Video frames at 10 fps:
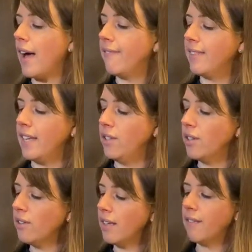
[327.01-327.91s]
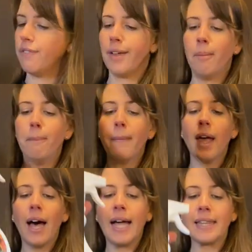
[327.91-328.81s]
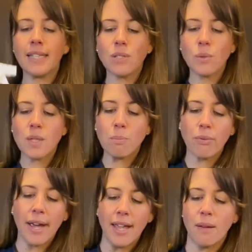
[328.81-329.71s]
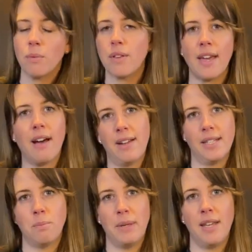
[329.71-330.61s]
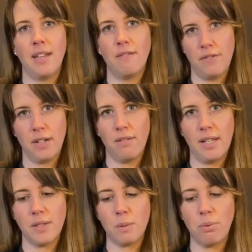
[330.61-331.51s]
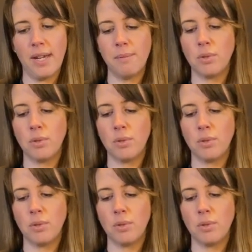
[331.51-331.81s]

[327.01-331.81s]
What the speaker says: and then you could give them a little spray with our SB Invigorator spray.